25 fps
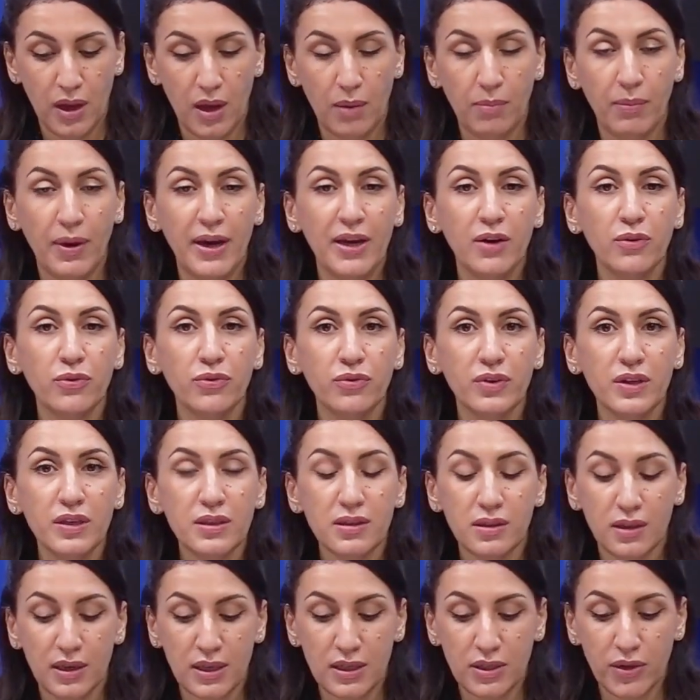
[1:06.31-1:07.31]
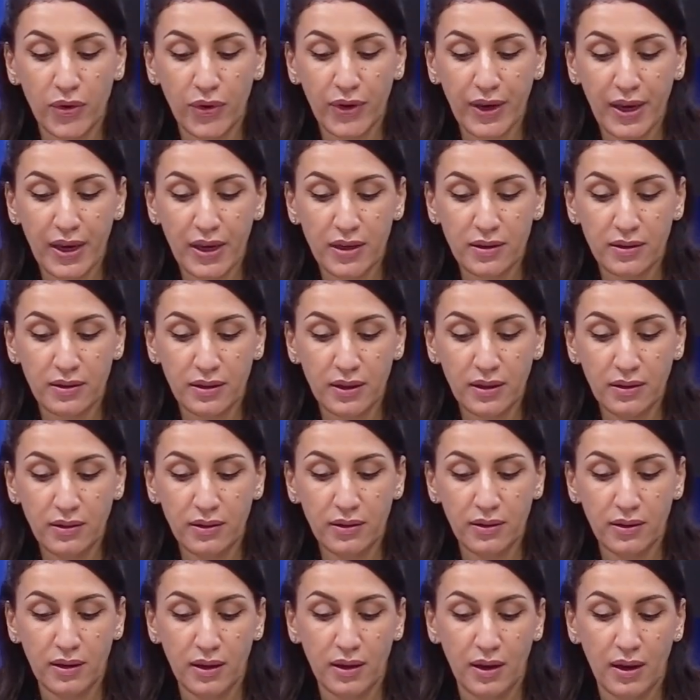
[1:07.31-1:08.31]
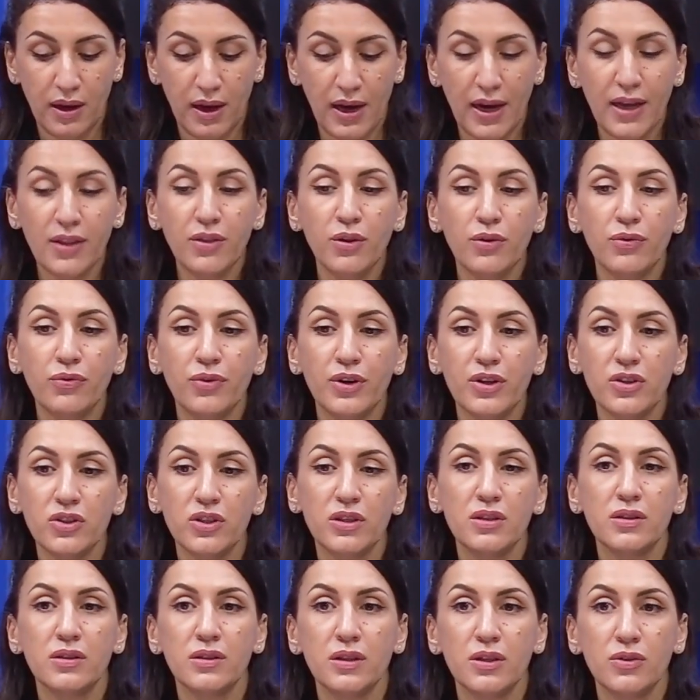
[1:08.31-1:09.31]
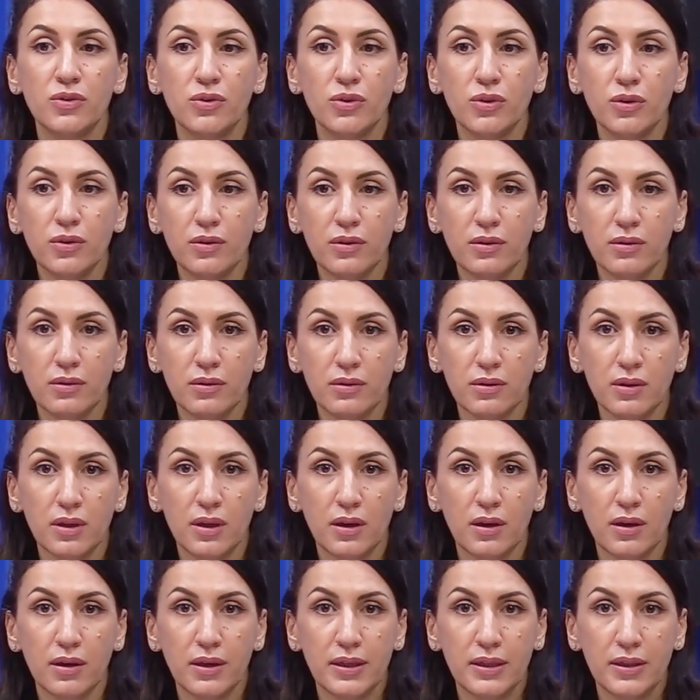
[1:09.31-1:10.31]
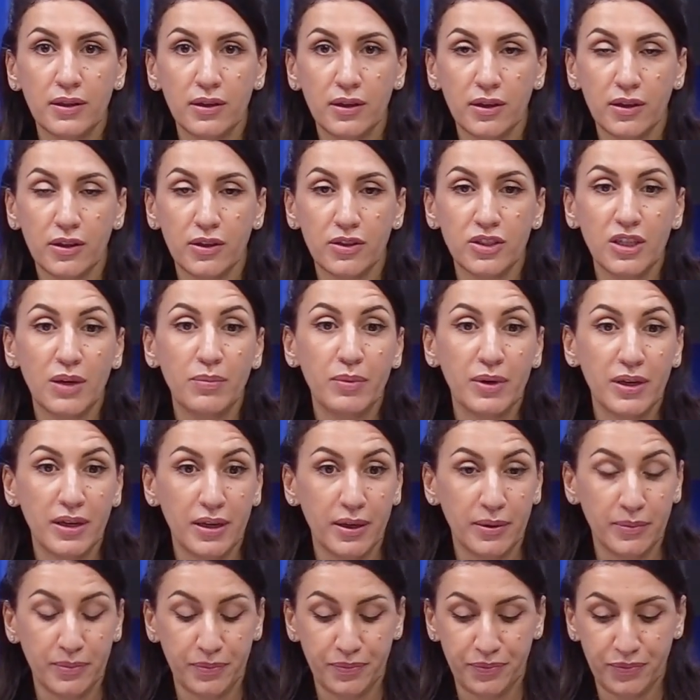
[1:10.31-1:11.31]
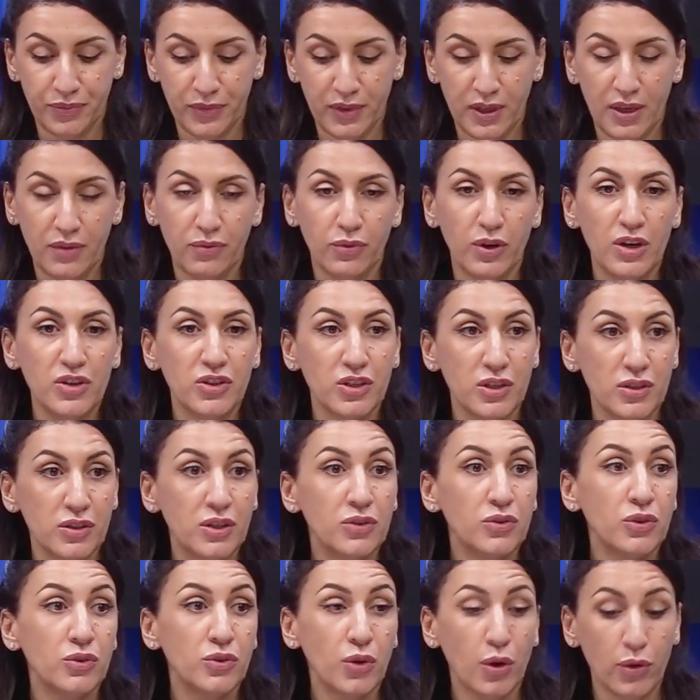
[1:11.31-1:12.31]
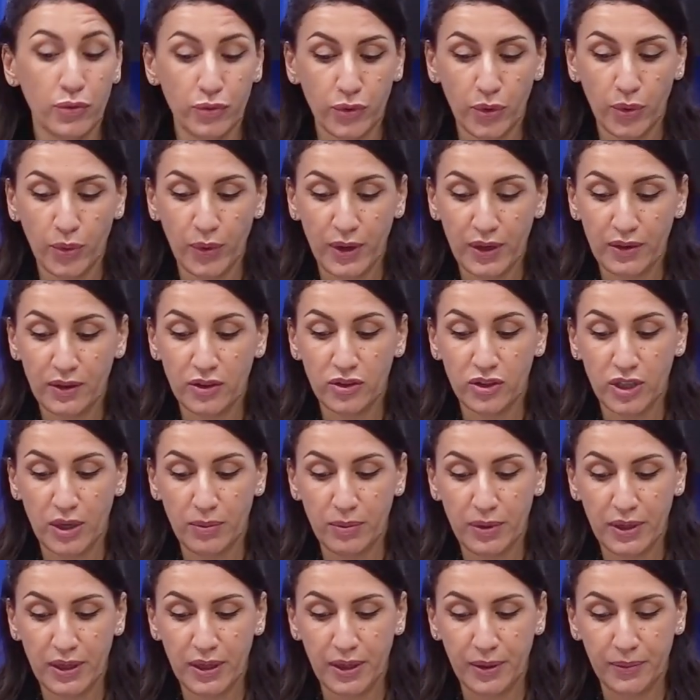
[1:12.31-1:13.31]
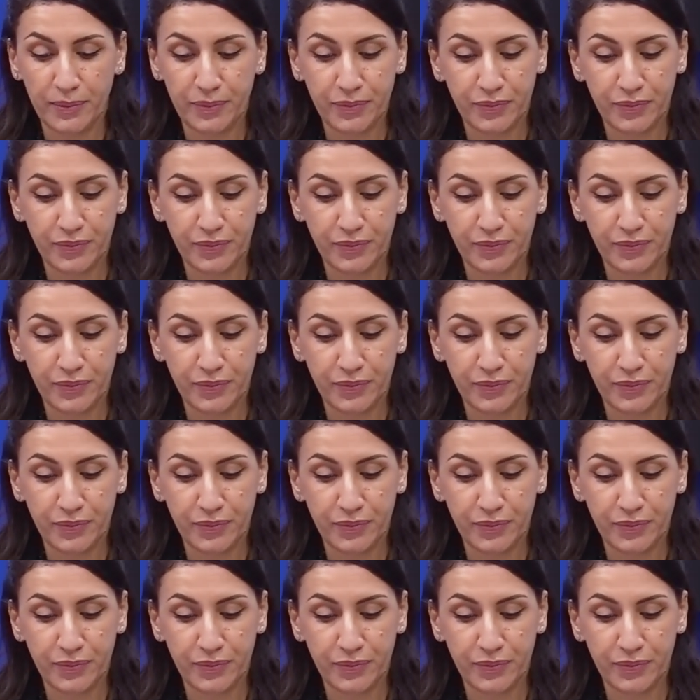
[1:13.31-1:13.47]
My office is located at the French Institute in uh, Jabria, French Institute of Kuwait in Jabria.